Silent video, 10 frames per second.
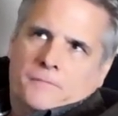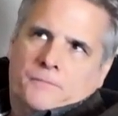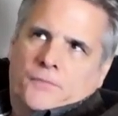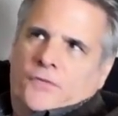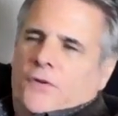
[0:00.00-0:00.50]

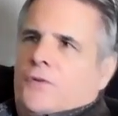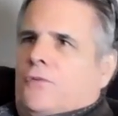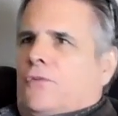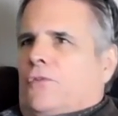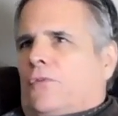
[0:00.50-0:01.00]

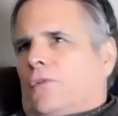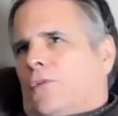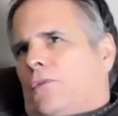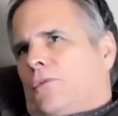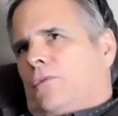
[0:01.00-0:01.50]

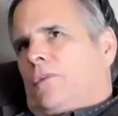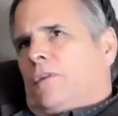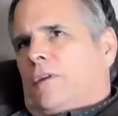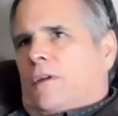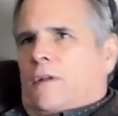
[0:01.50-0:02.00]

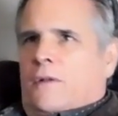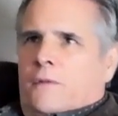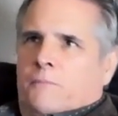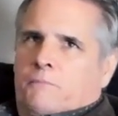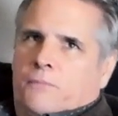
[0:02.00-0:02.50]

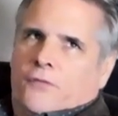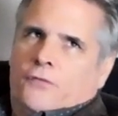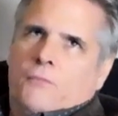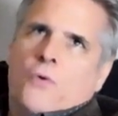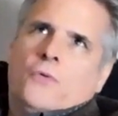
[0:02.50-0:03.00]
Syncrude
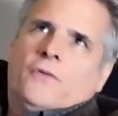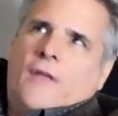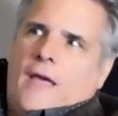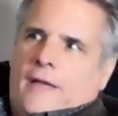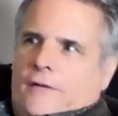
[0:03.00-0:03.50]
smoke
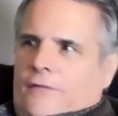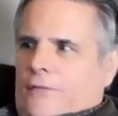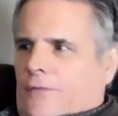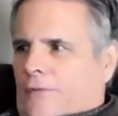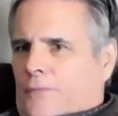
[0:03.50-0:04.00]
tax
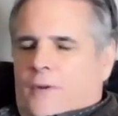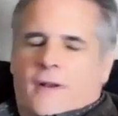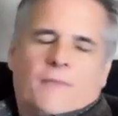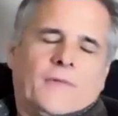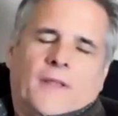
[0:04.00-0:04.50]
or
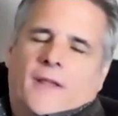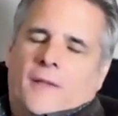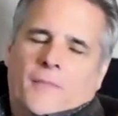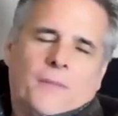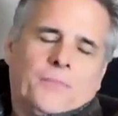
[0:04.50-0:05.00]
whatever they
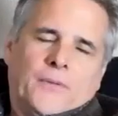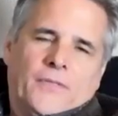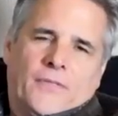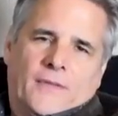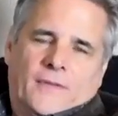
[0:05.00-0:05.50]
come up with.